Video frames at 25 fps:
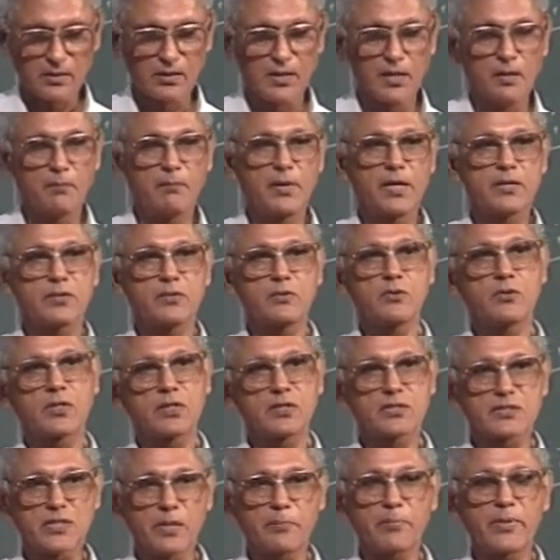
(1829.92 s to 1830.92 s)
but you can
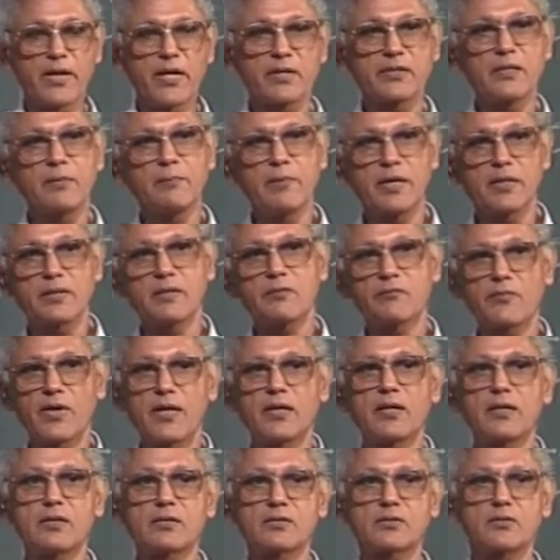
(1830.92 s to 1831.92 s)
separate them at the
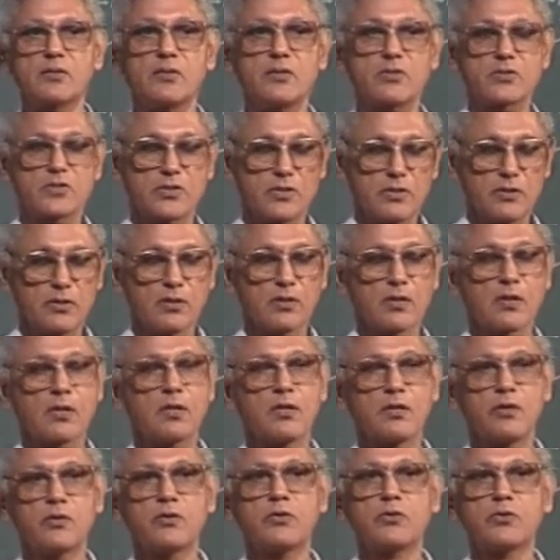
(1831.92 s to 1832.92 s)
final solution
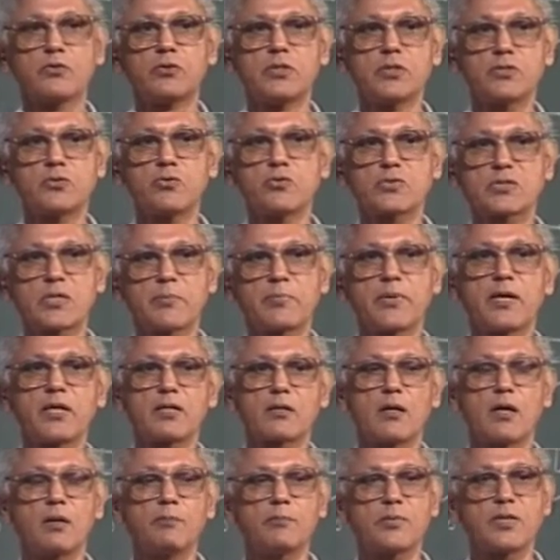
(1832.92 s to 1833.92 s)
into the two separate
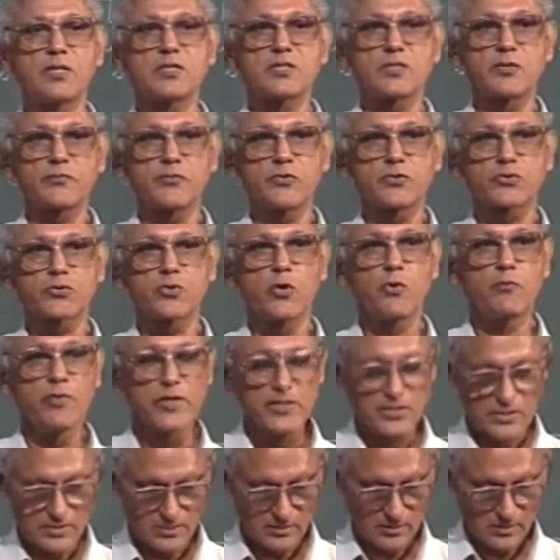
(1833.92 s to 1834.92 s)
components if you so
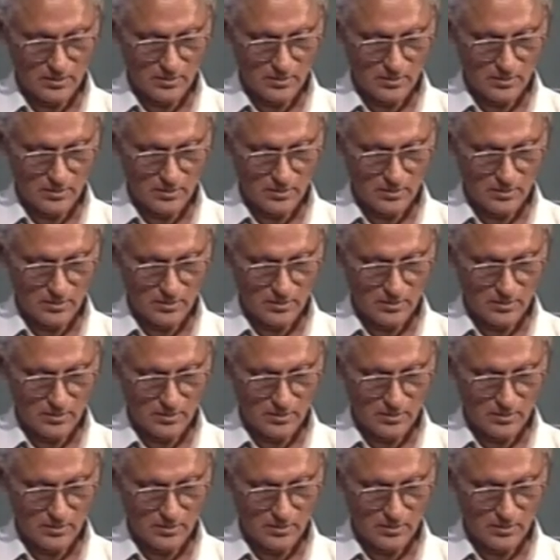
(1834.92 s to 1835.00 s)
wish.